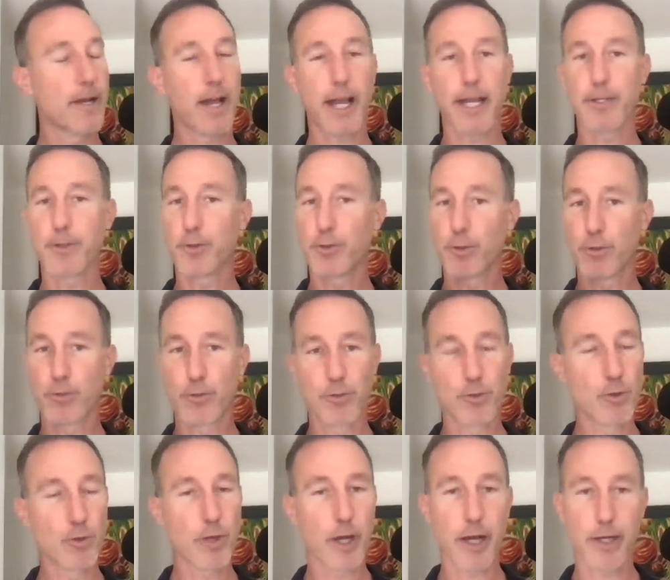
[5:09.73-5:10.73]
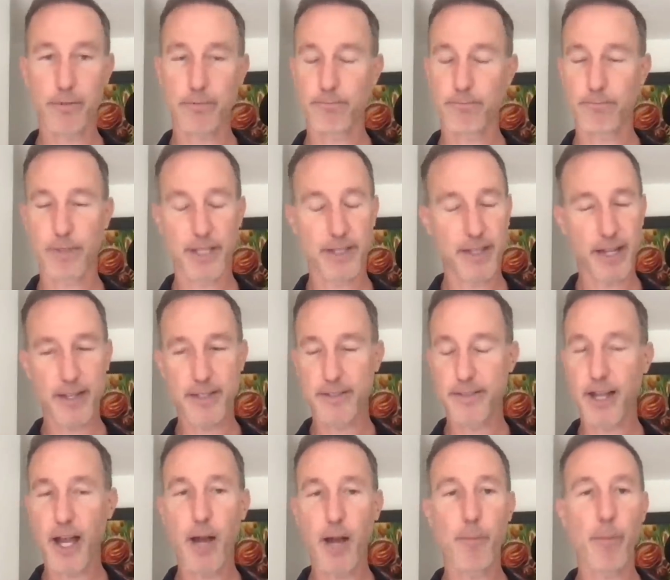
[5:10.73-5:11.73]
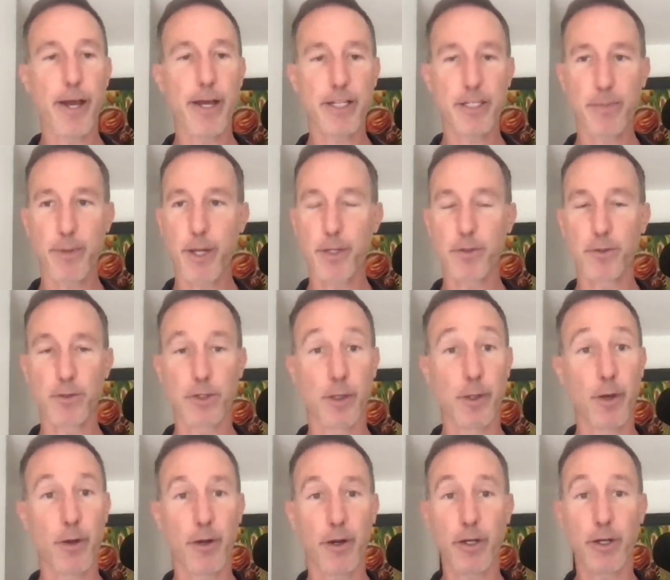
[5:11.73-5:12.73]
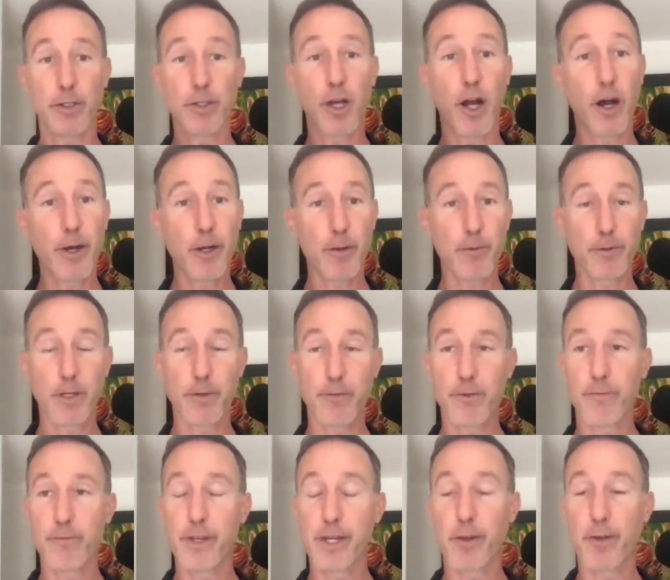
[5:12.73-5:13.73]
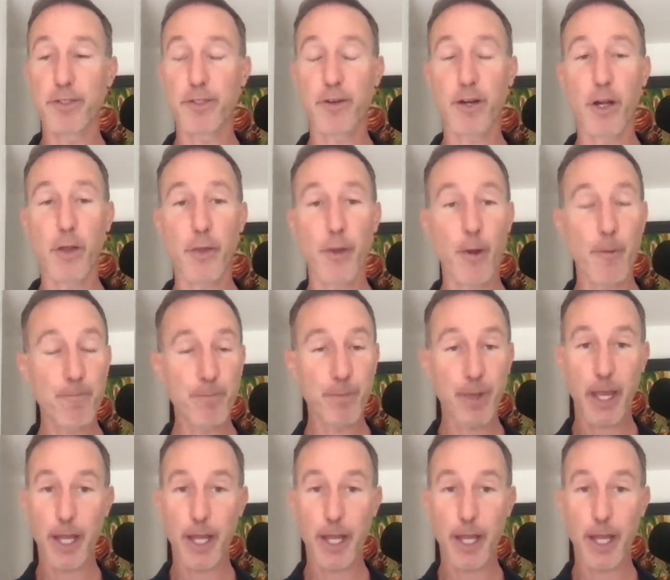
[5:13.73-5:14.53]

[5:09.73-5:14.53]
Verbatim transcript: I do not that is not my specialty. There are a ton of different videos that are out there.